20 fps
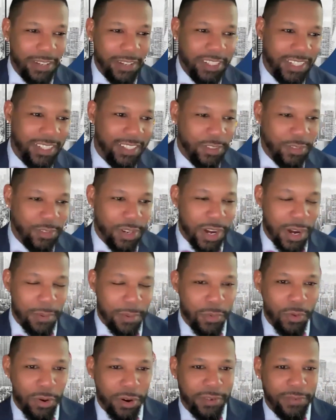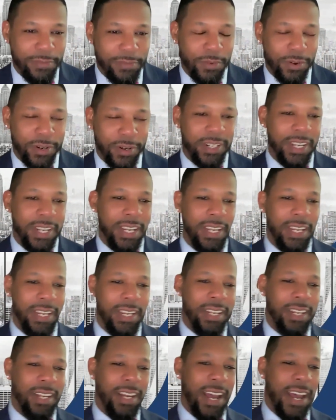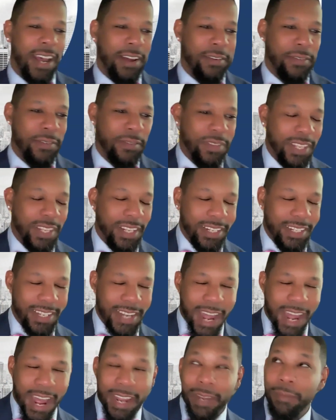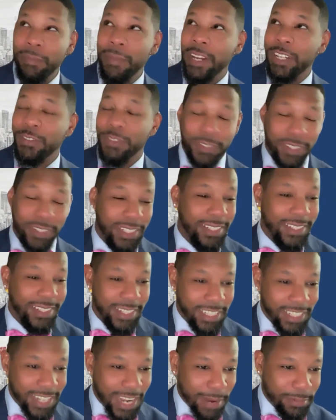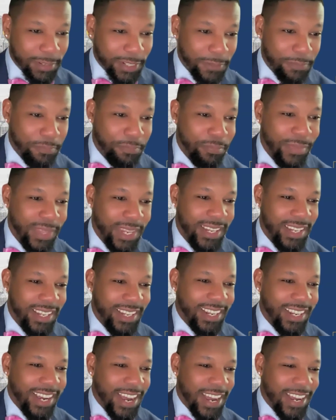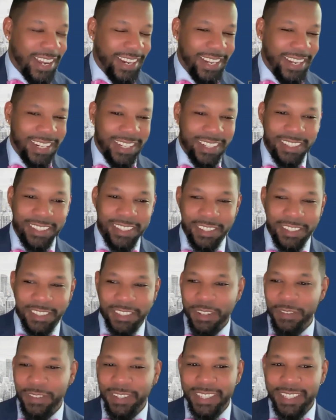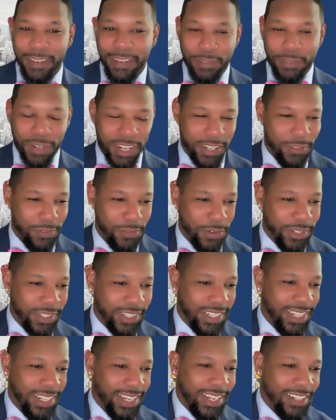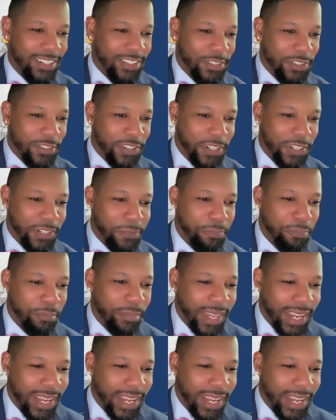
Jason's on our board for the NAAIA Metro DC chapter, in addition to serving several other roles in the industry.